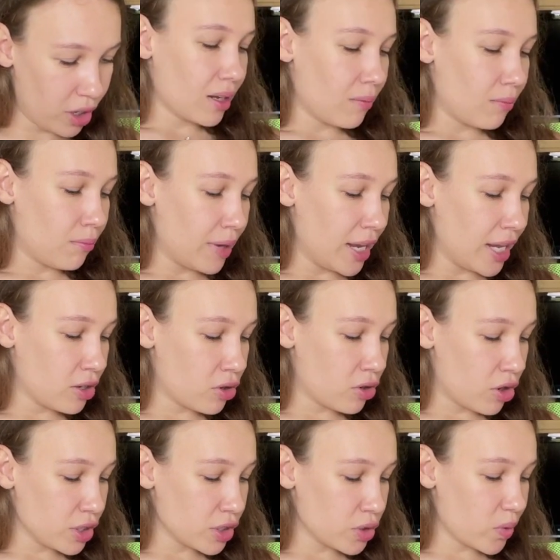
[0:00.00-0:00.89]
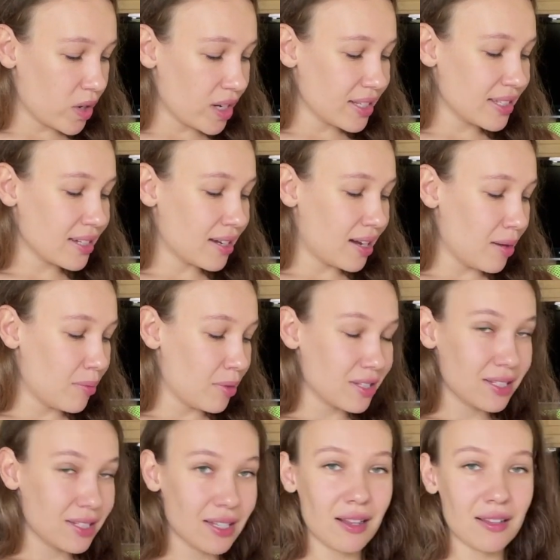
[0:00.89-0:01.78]
Make course one time
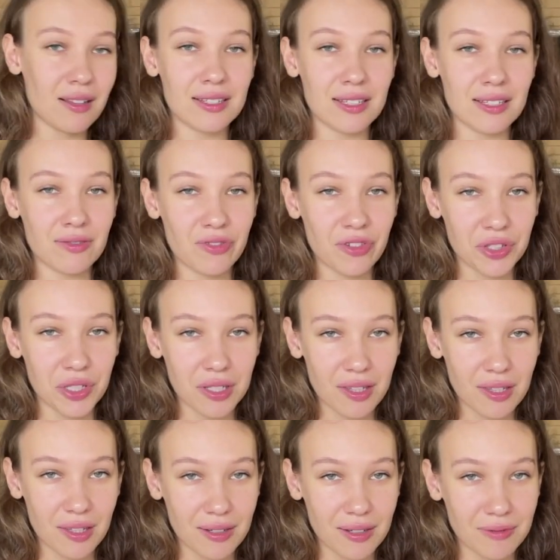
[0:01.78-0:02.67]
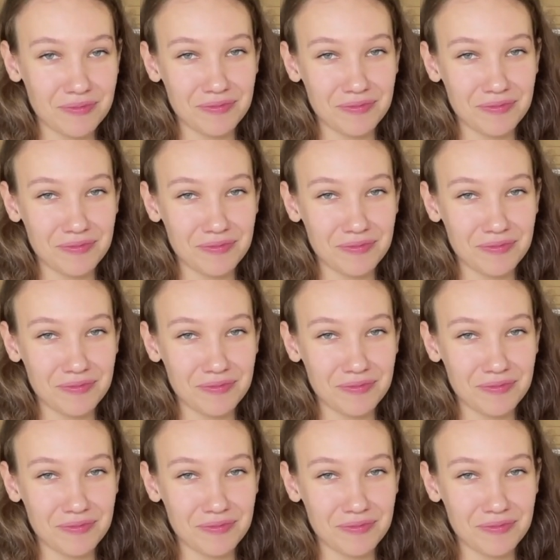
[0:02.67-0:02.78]
and sell it infinitely.